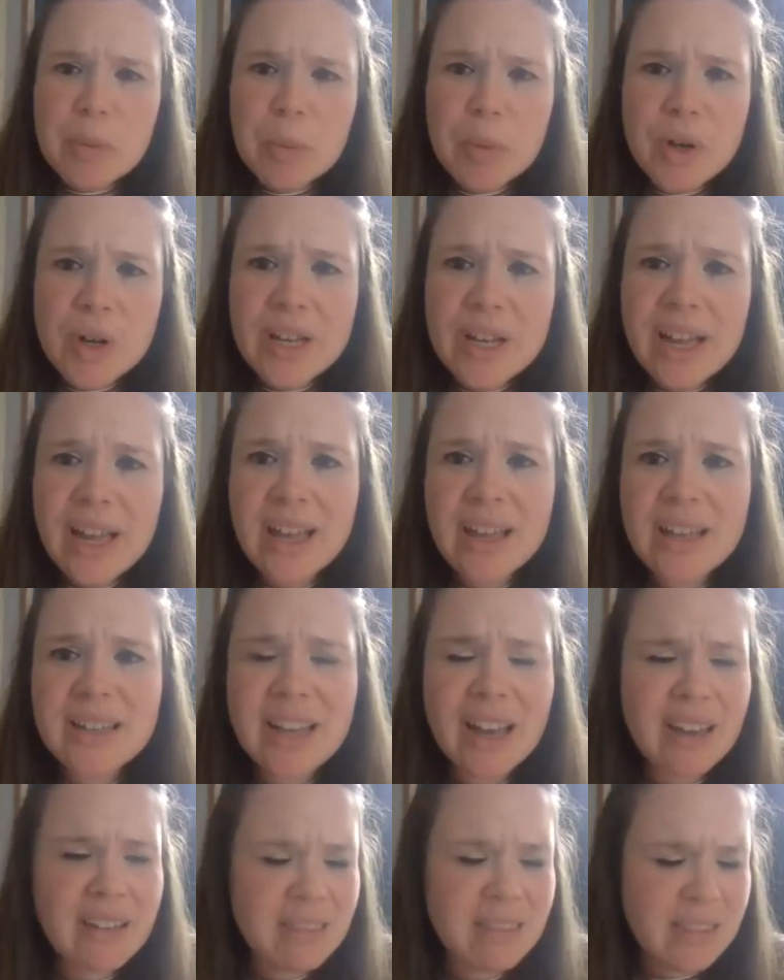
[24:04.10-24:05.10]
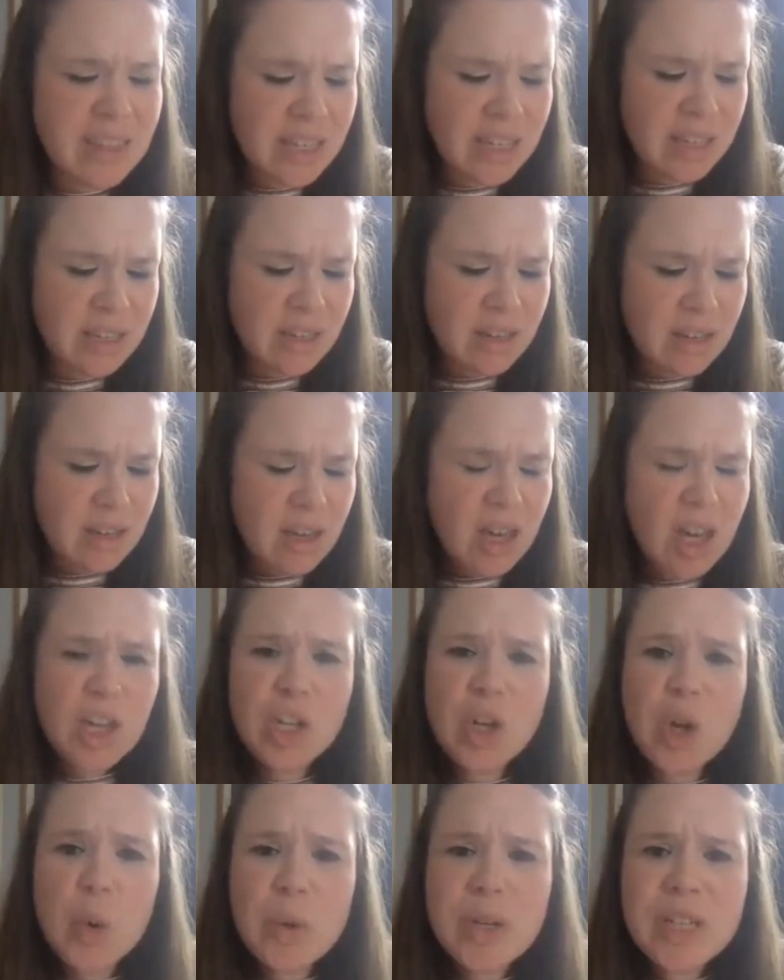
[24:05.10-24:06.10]
book, and I think,
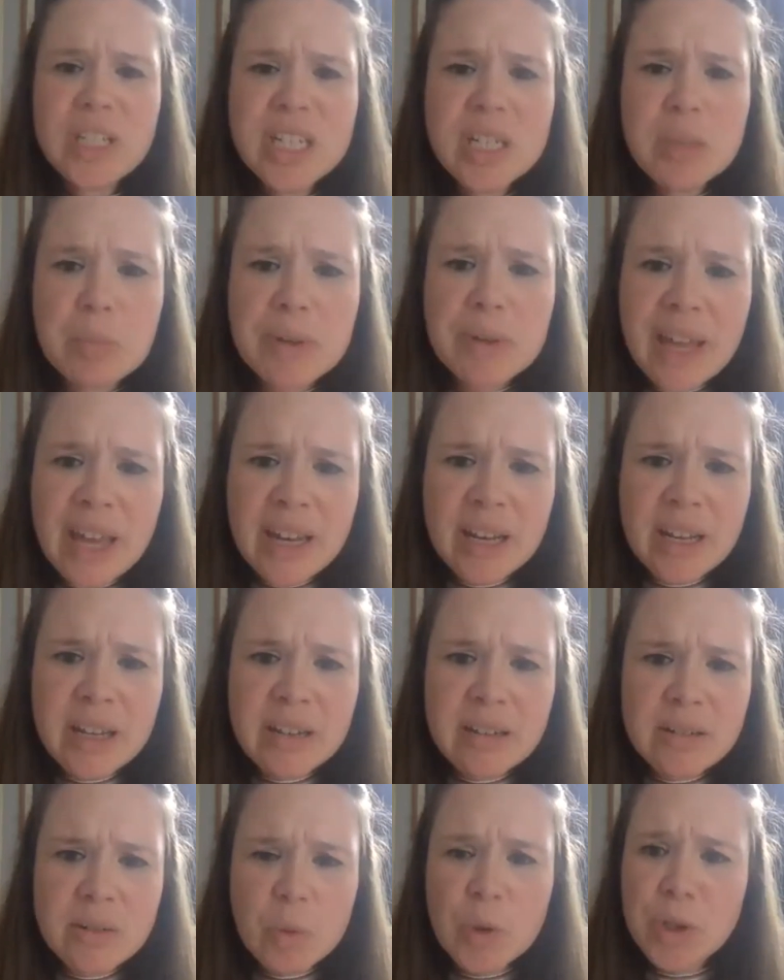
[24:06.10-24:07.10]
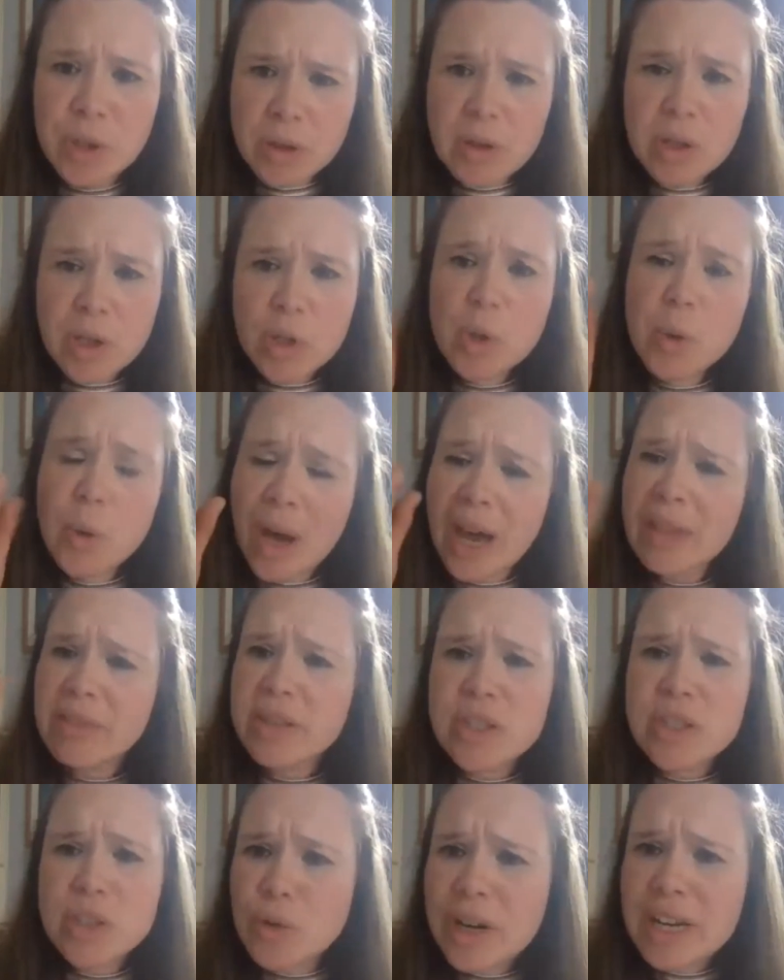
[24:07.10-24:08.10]
we did plan it. Well, you had
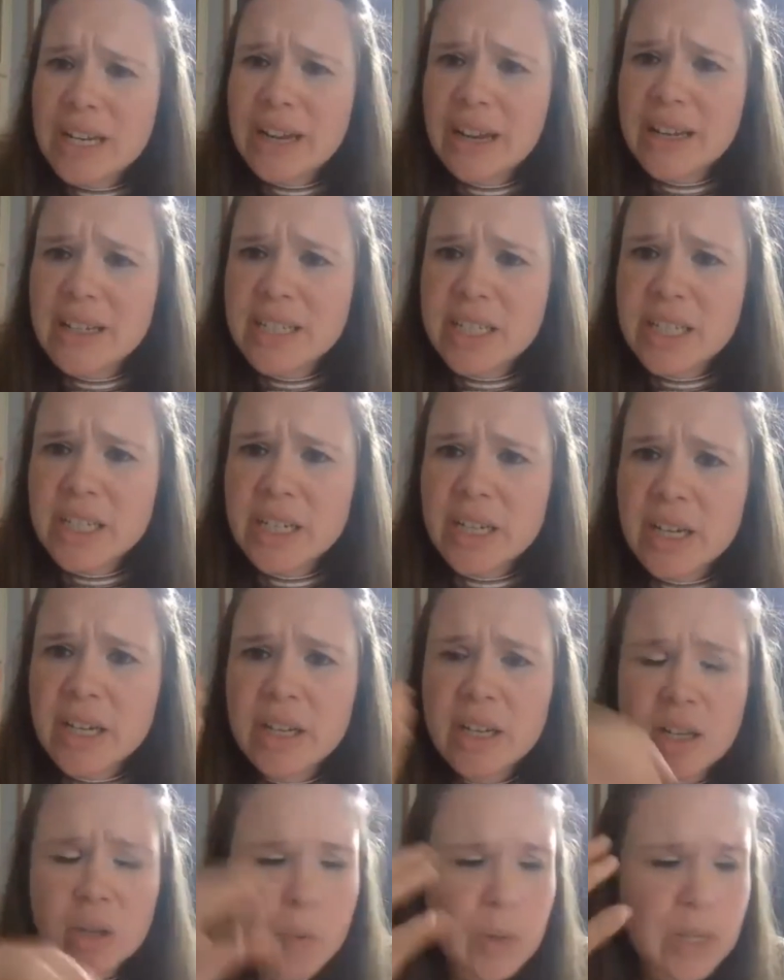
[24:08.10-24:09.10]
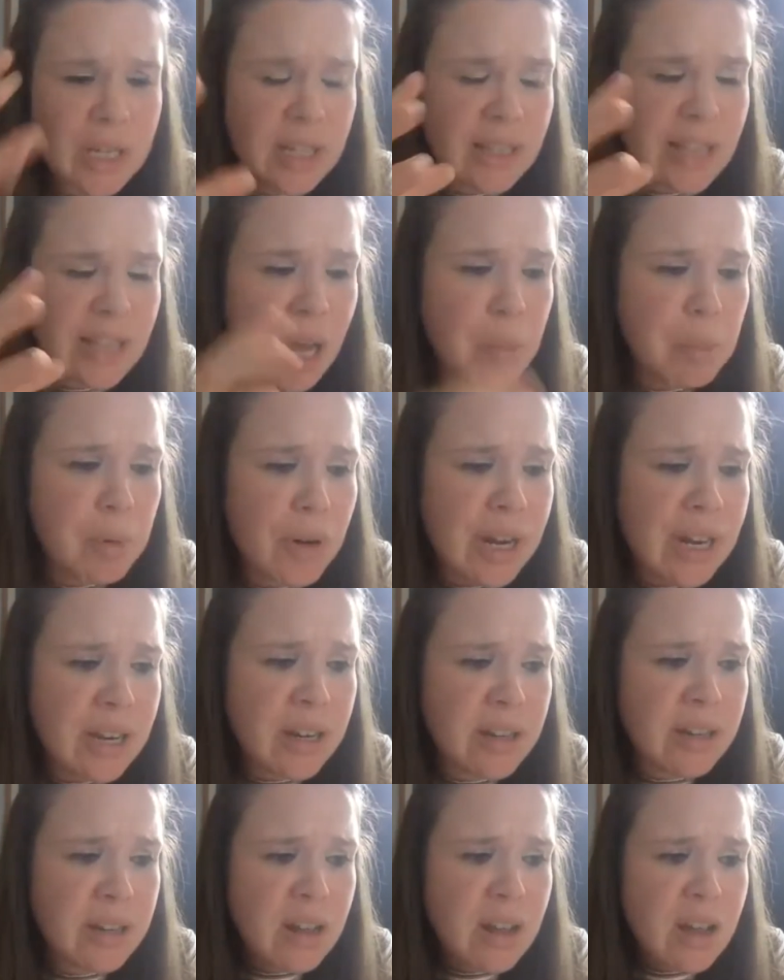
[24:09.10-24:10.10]
this great idea, and we
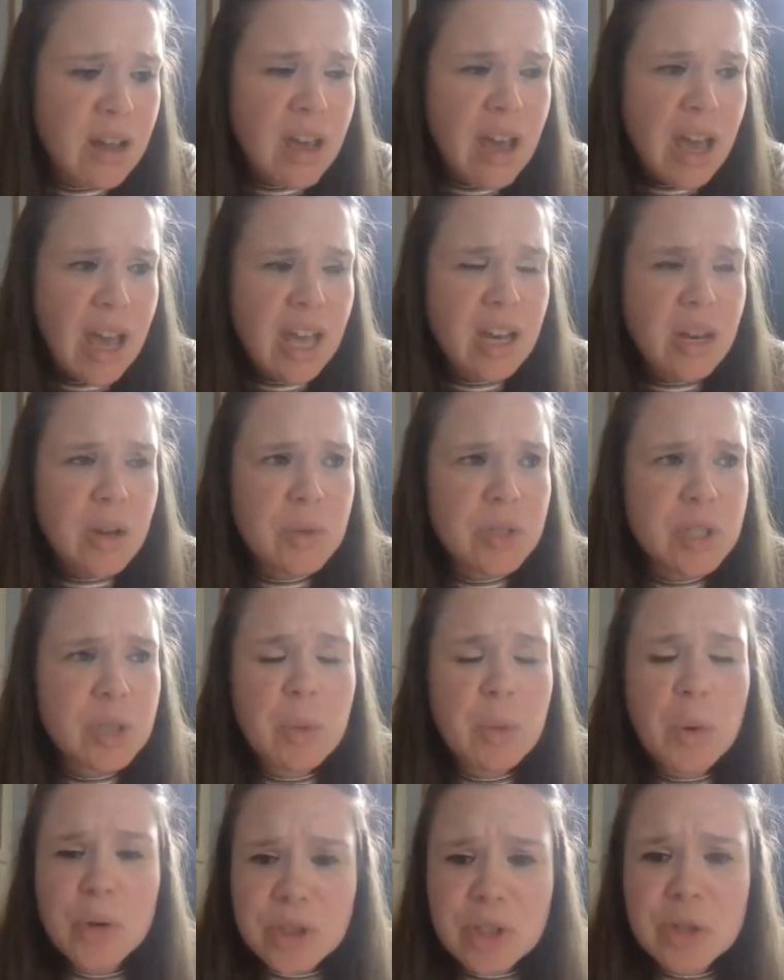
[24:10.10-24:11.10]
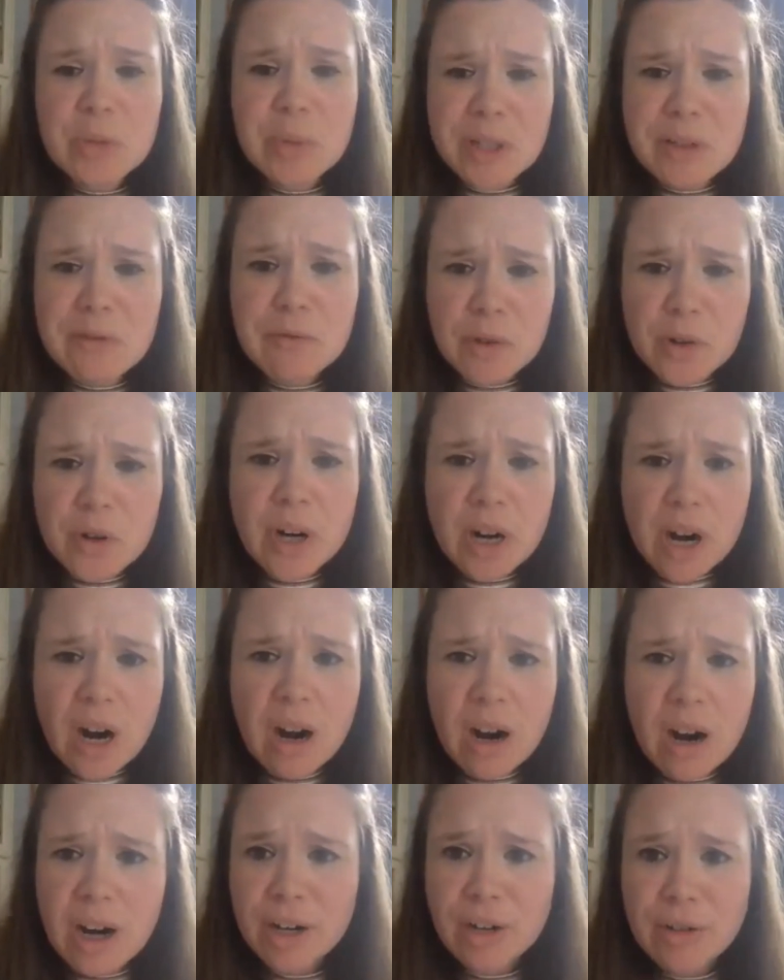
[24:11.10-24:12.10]
collaborated, and it was supposed to be for
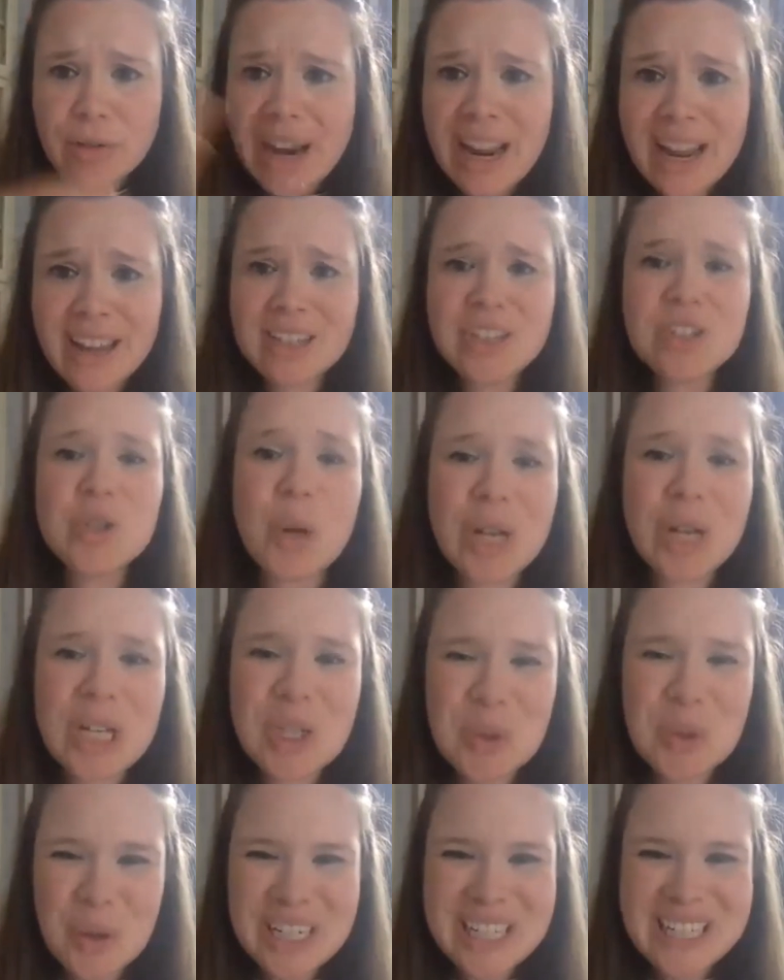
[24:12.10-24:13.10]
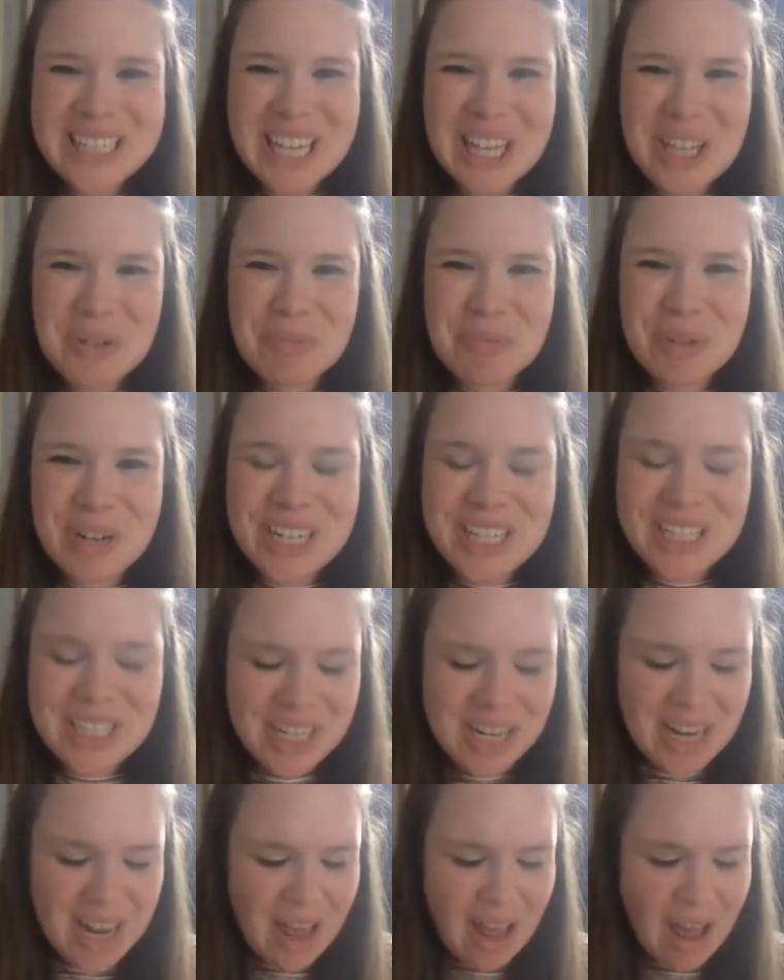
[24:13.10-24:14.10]
our grand 2020
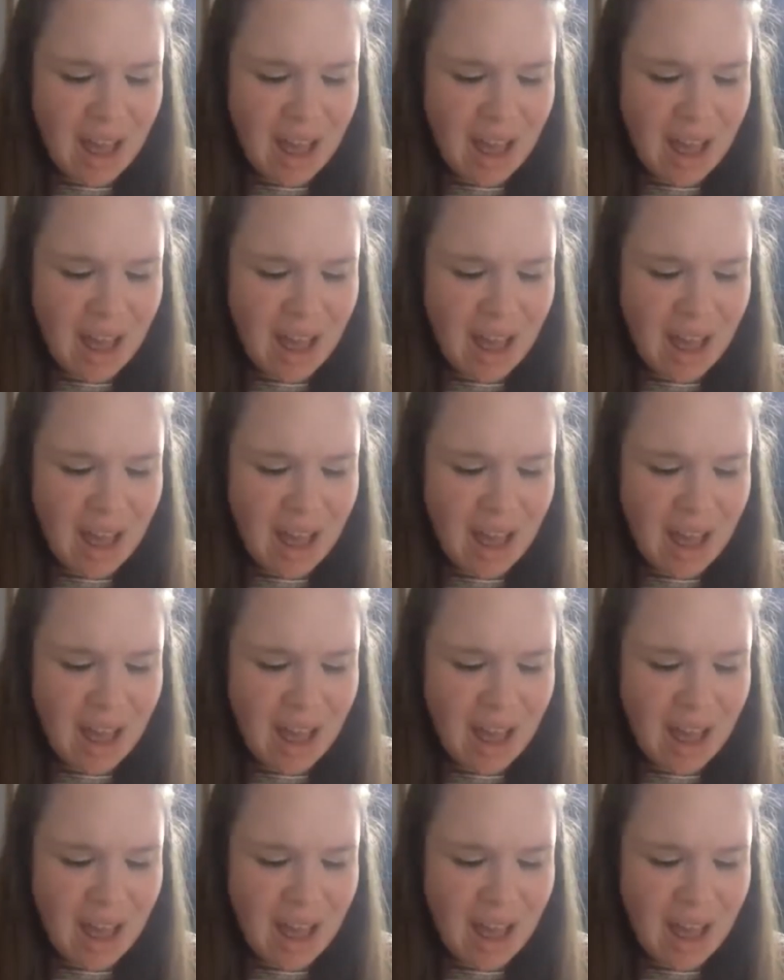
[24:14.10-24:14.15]
celebration.